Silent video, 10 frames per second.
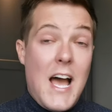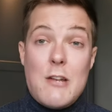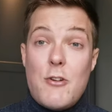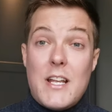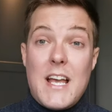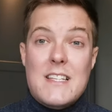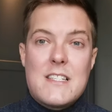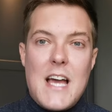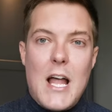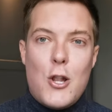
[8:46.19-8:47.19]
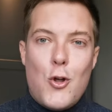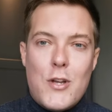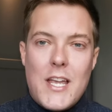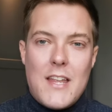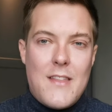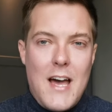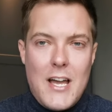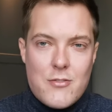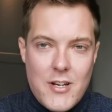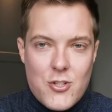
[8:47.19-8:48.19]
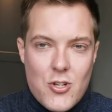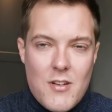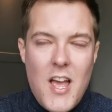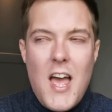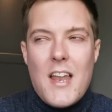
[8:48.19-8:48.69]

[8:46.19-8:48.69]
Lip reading: hyaluronic acid at locking in that hydration.